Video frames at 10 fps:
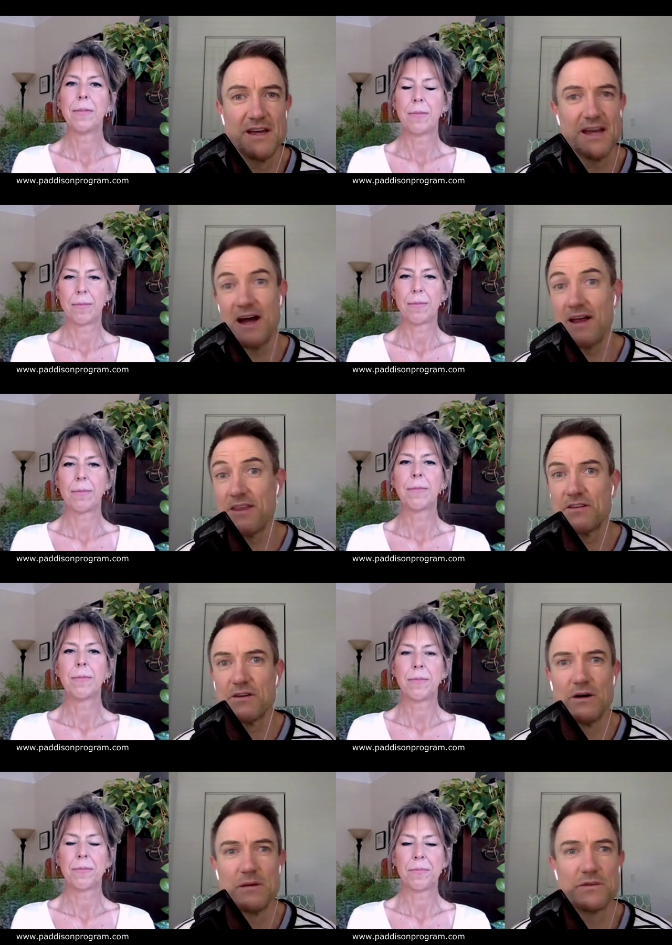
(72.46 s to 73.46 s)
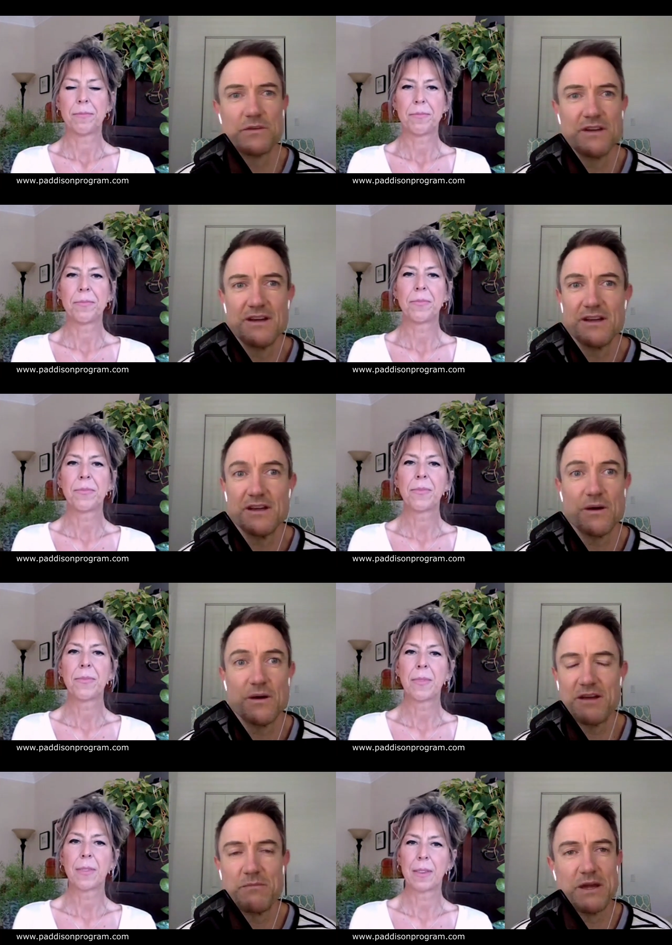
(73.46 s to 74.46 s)
Speaker 1: And other times, you know,
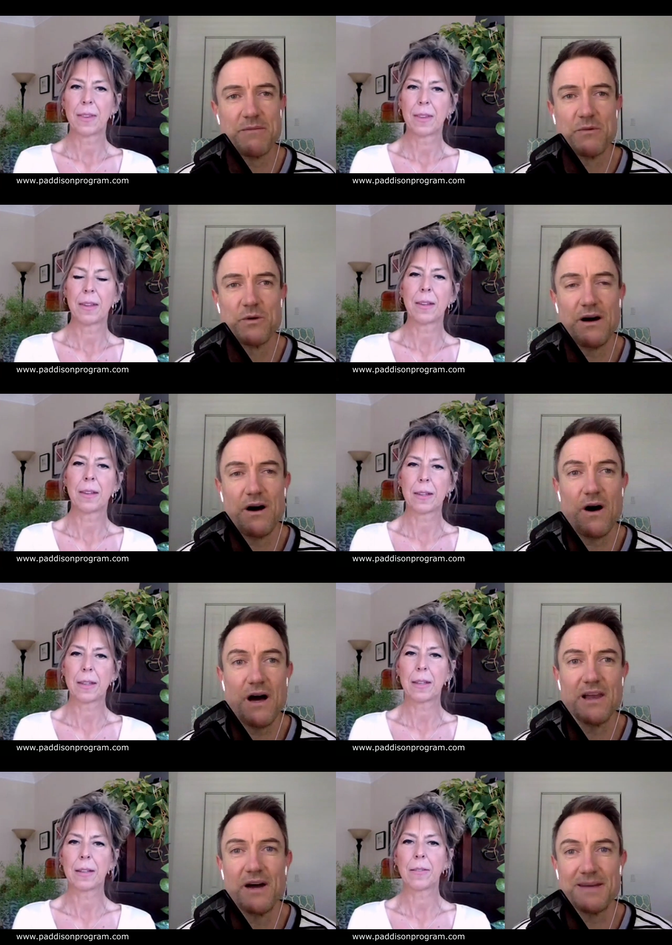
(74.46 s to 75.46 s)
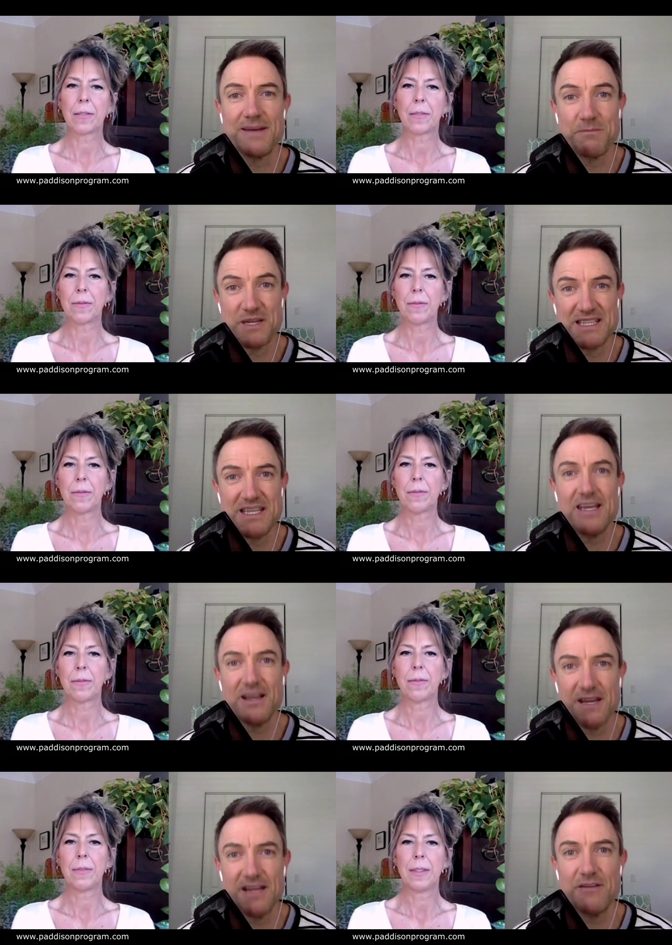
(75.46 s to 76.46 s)
I've had people highlight
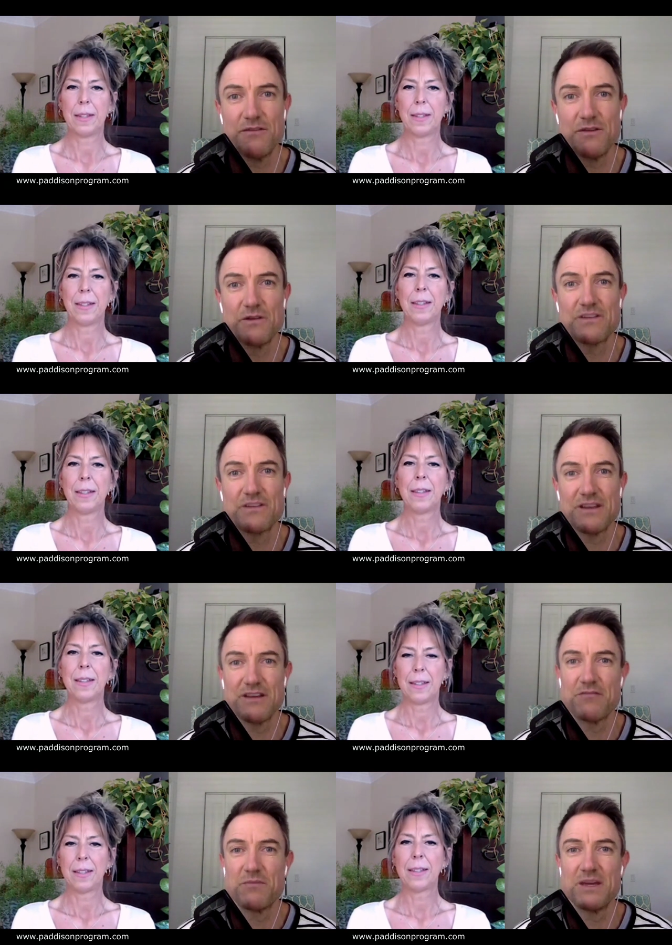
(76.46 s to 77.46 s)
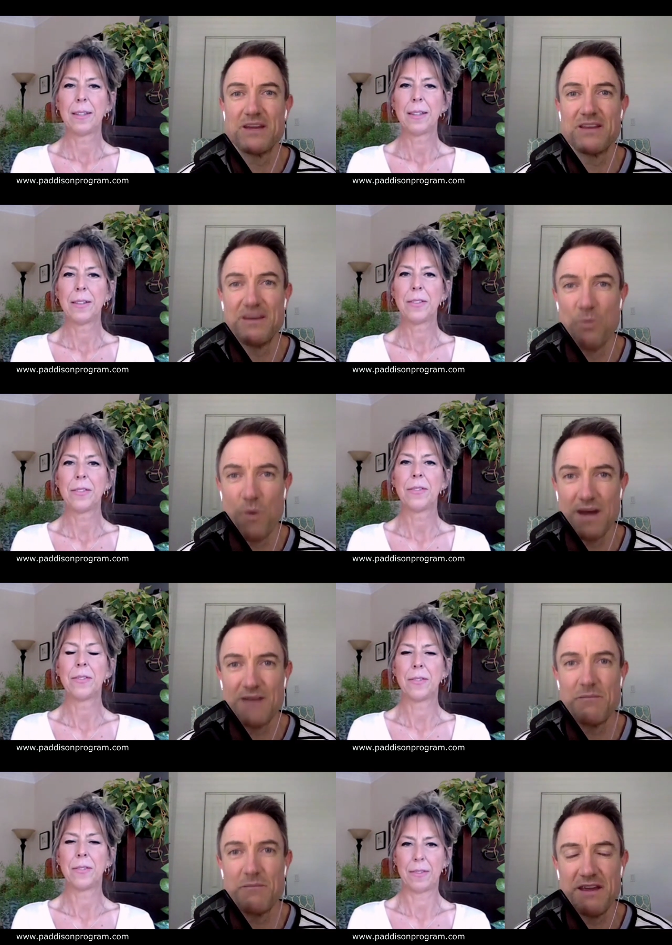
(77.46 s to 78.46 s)
particular interviews that have been the
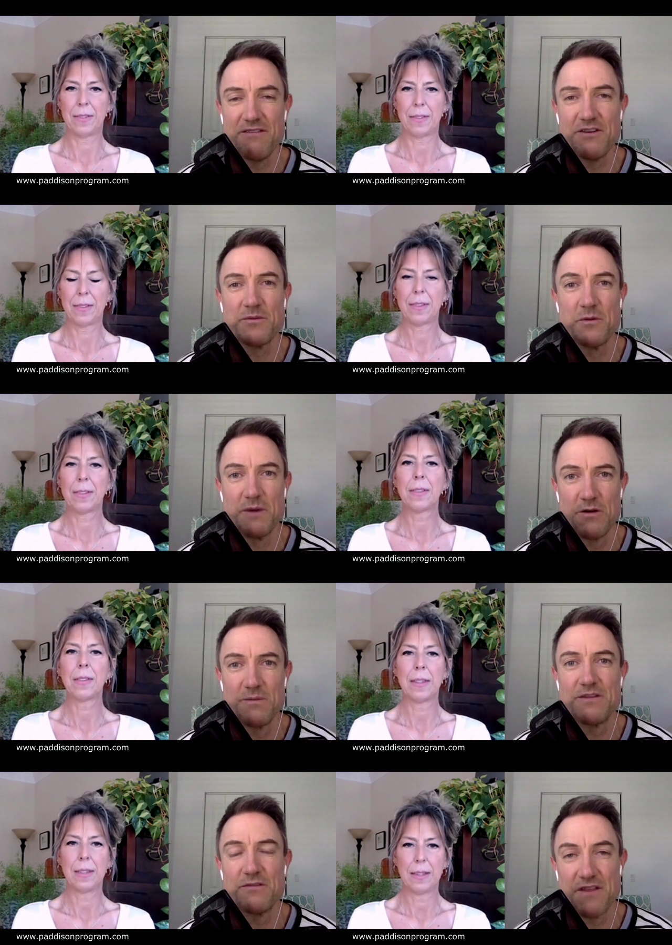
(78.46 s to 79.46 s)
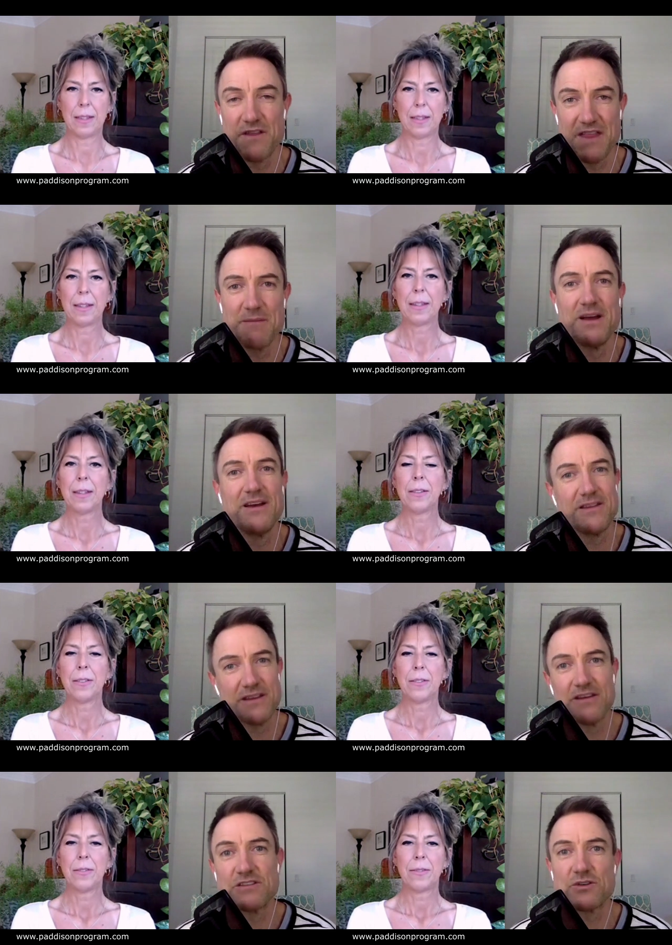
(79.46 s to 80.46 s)
one pivotal moment for them
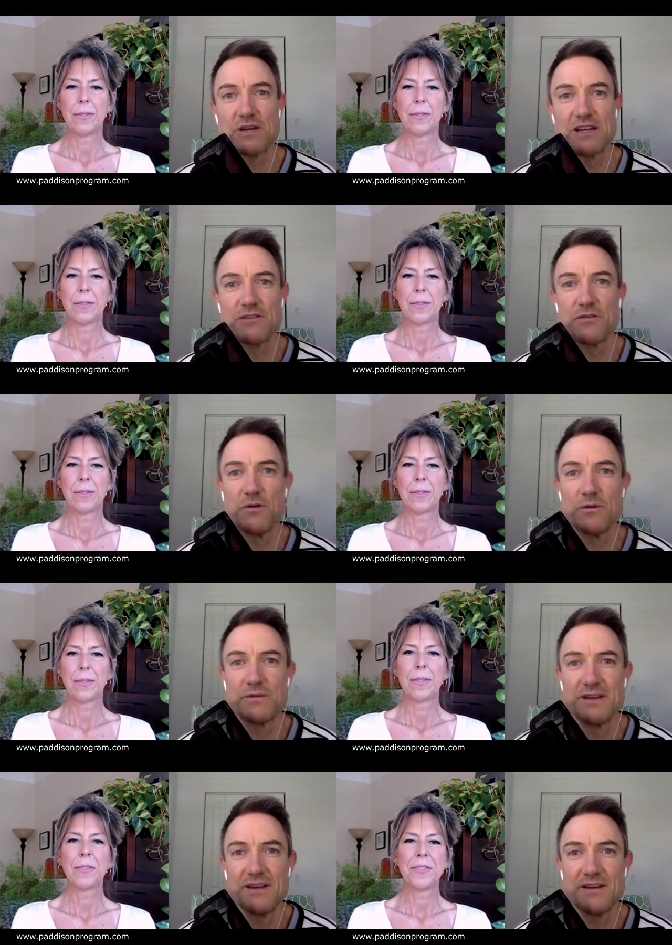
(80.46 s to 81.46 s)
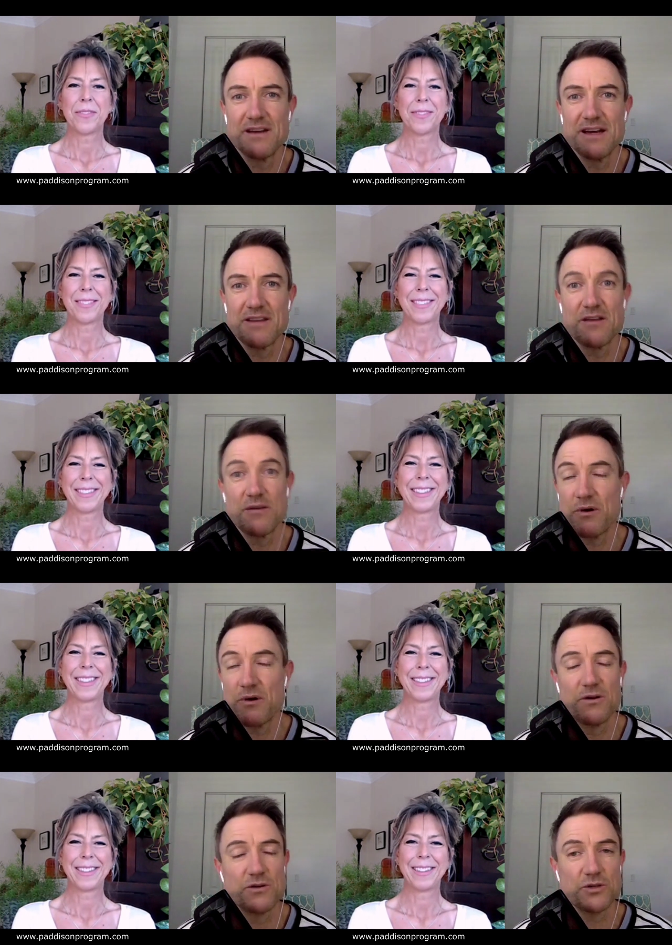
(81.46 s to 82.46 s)
that has transformed uh, their
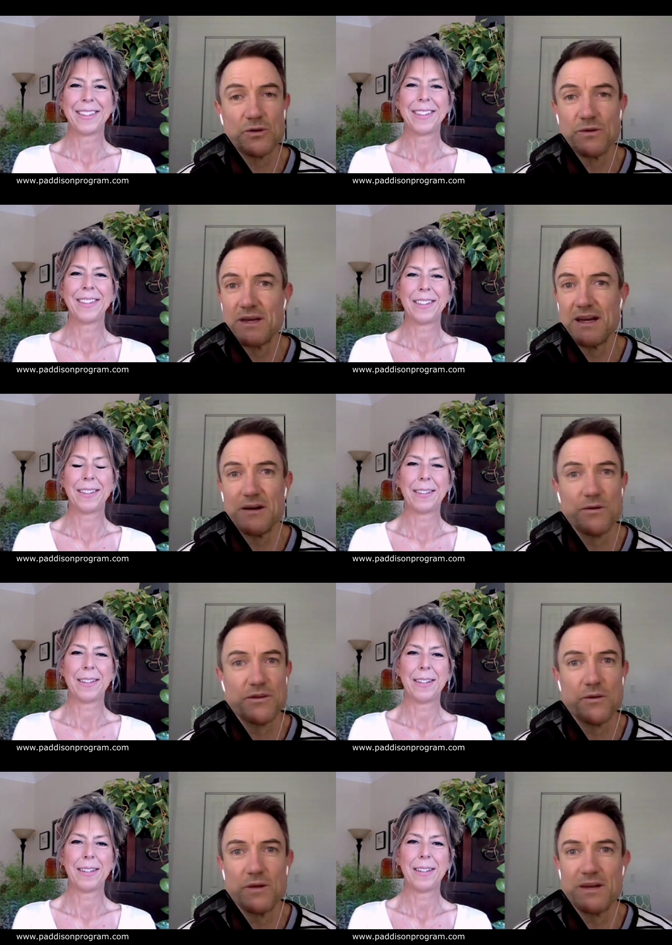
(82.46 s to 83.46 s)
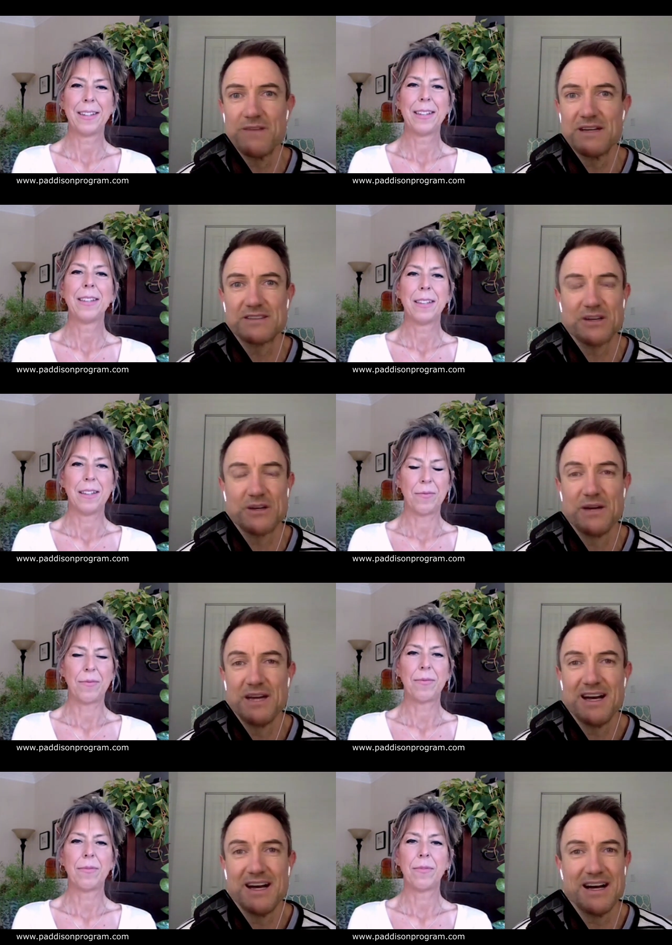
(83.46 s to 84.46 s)
approach or their health or whatever. So
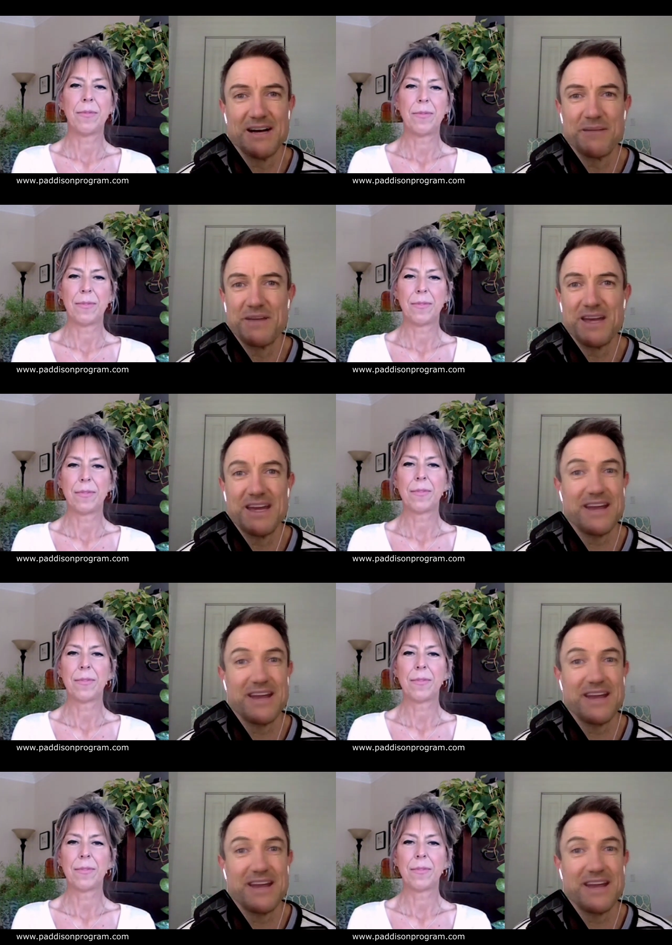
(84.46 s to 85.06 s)
um,